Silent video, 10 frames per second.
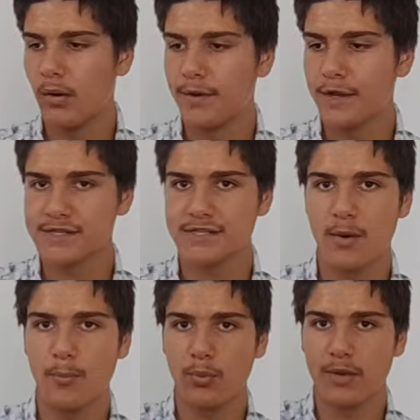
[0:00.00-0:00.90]
Next
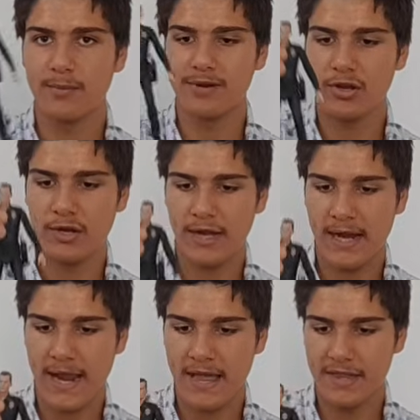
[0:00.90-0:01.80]
up, we're going to be looking
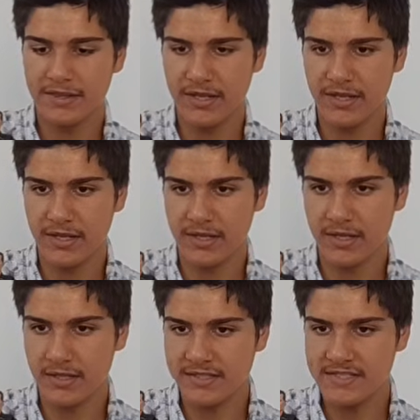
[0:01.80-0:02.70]
at
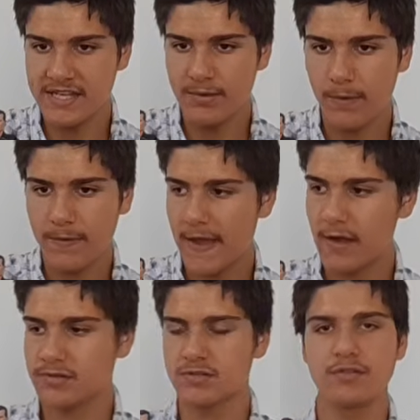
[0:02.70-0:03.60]
the
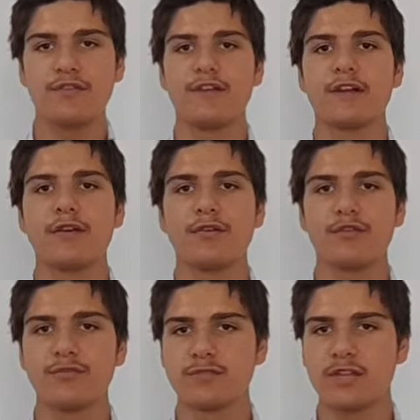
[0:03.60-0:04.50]
T1000 figure
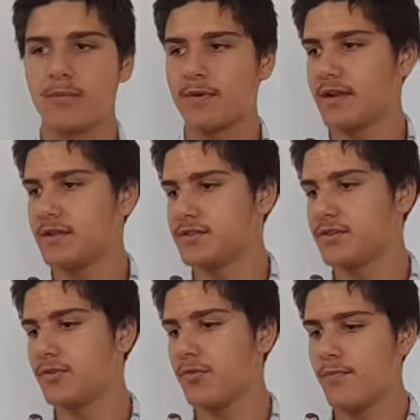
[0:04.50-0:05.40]
from Terminator
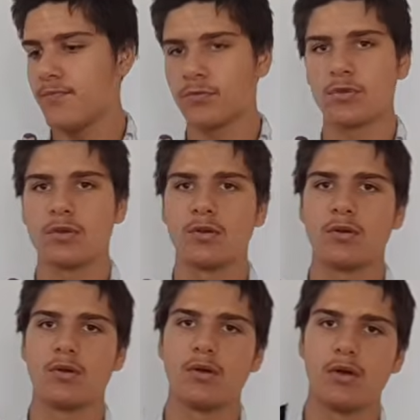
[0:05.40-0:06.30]
2.
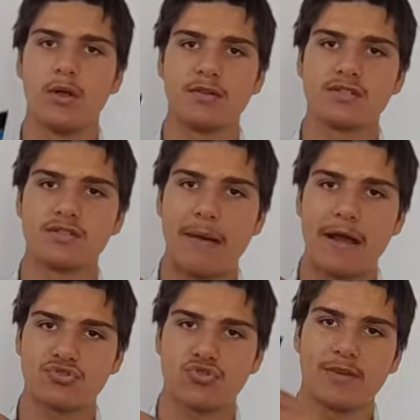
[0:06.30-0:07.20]
This is the
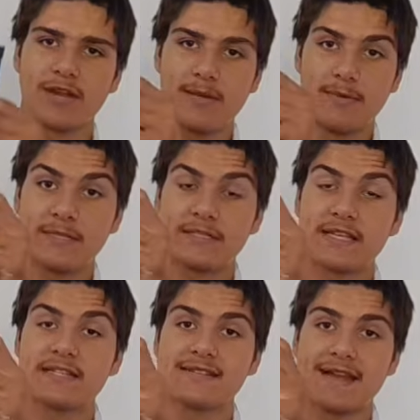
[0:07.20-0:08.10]
backdrop it came in.
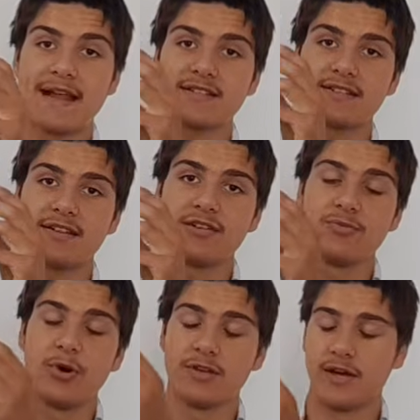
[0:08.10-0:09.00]
This isn't actually a good
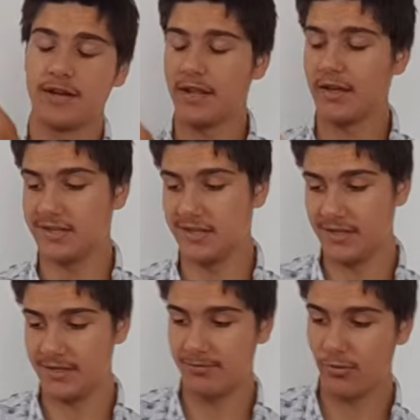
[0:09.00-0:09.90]
one, unlike
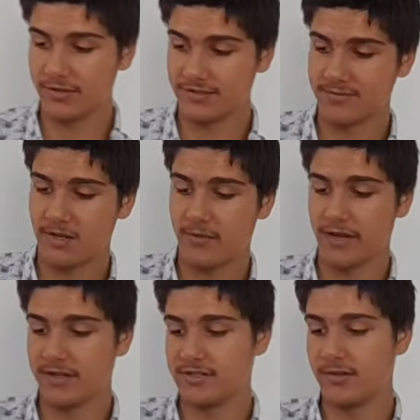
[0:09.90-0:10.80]
the ones from
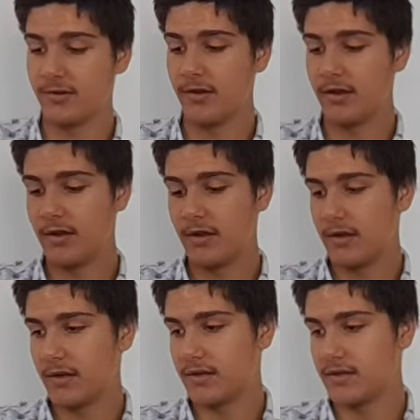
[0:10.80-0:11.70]
Terminator 2,
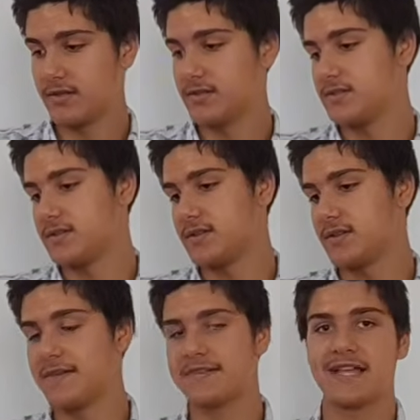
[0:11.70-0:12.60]
because
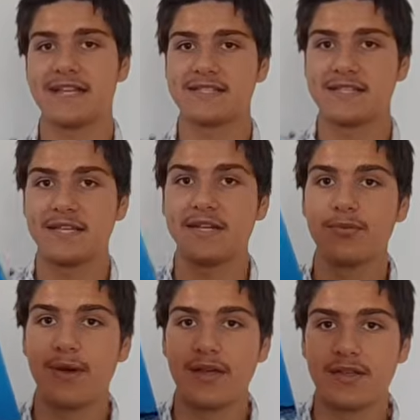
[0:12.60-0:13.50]
there is that scene
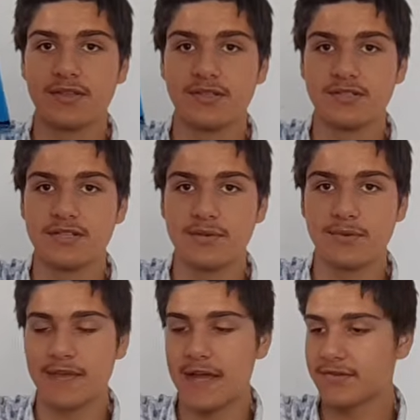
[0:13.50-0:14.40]
where the
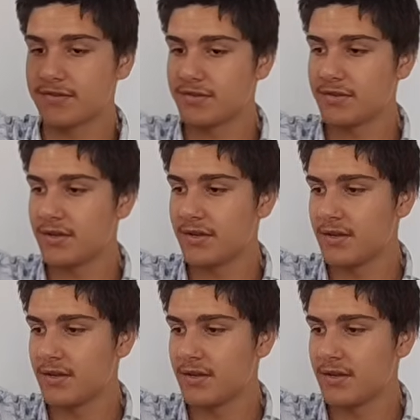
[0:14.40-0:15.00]
T1000